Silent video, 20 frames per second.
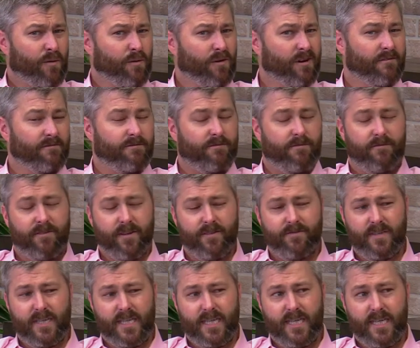we're at
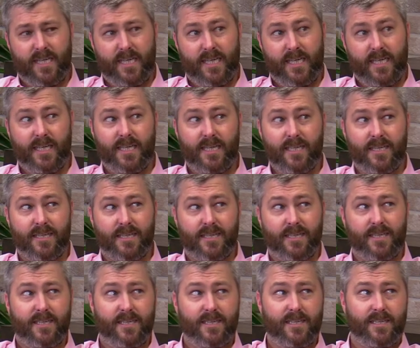
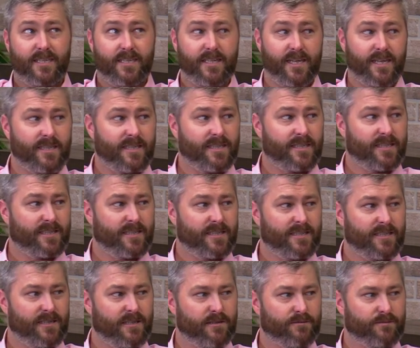
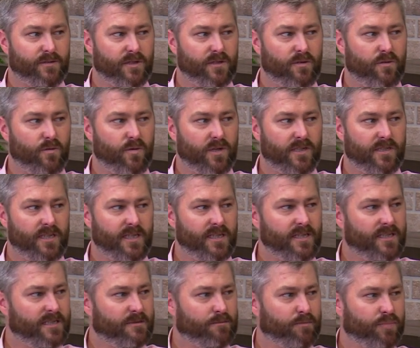56 different
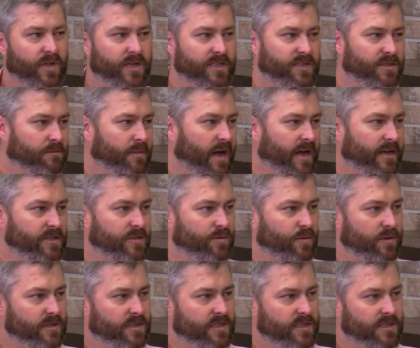whiskeys, plus or minus
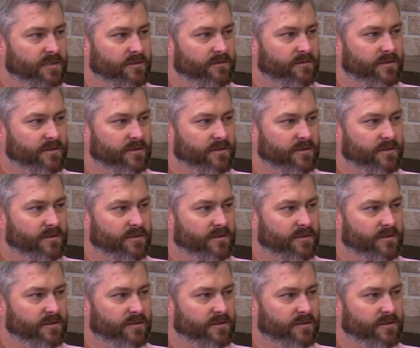one or two.